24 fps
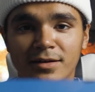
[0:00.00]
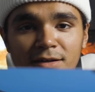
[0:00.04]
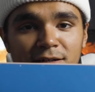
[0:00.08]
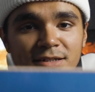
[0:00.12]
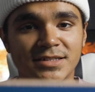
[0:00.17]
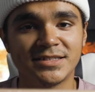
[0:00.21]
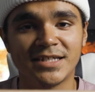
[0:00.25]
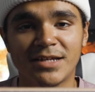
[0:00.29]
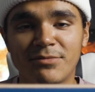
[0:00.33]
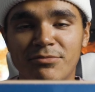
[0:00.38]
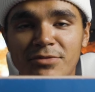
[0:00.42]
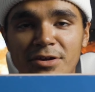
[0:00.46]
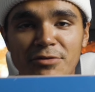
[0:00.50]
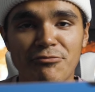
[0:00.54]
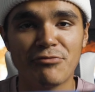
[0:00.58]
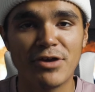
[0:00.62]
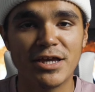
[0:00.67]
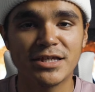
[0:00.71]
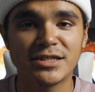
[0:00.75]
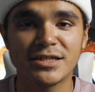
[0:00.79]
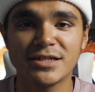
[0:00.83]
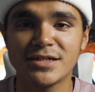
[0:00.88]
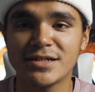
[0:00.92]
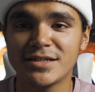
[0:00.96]
Send me a
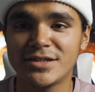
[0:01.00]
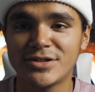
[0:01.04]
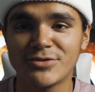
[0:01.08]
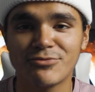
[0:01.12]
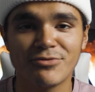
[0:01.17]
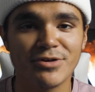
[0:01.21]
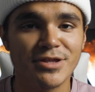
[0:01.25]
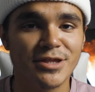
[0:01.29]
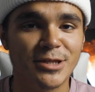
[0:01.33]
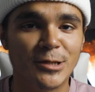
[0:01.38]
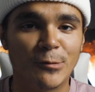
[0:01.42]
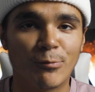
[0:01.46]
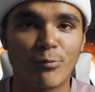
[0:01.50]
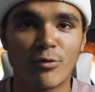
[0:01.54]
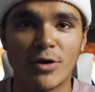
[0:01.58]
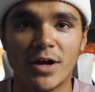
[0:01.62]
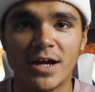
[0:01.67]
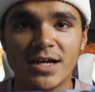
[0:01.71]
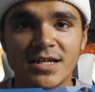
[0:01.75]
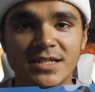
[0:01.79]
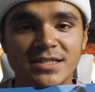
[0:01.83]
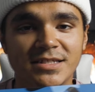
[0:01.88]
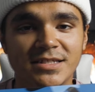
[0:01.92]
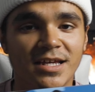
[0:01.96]
message with your
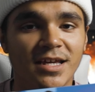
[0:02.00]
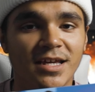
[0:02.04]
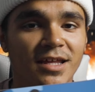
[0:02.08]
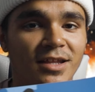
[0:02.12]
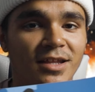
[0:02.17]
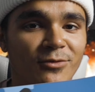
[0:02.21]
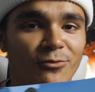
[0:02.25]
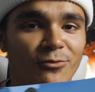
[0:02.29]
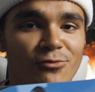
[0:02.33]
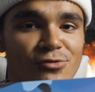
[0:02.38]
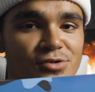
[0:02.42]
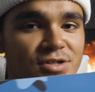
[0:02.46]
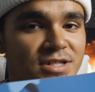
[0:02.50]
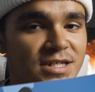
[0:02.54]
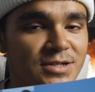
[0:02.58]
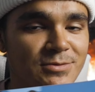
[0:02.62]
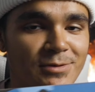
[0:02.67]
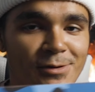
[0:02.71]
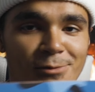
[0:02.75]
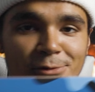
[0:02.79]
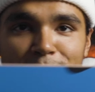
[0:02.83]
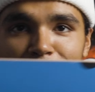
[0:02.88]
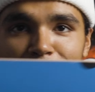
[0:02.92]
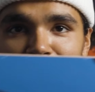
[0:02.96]
price and we'll see
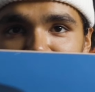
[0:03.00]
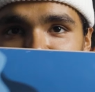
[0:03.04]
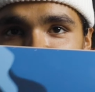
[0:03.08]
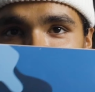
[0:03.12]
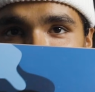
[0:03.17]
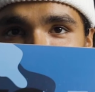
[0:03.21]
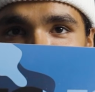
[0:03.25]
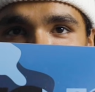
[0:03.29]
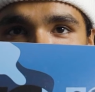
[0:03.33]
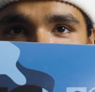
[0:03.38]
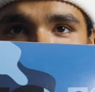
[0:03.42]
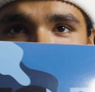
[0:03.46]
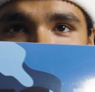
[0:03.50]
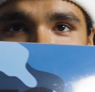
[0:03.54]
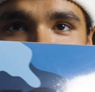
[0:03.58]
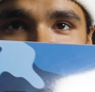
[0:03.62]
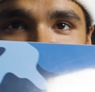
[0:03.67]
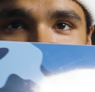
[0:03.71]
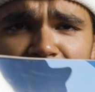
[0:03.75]
what we work out, because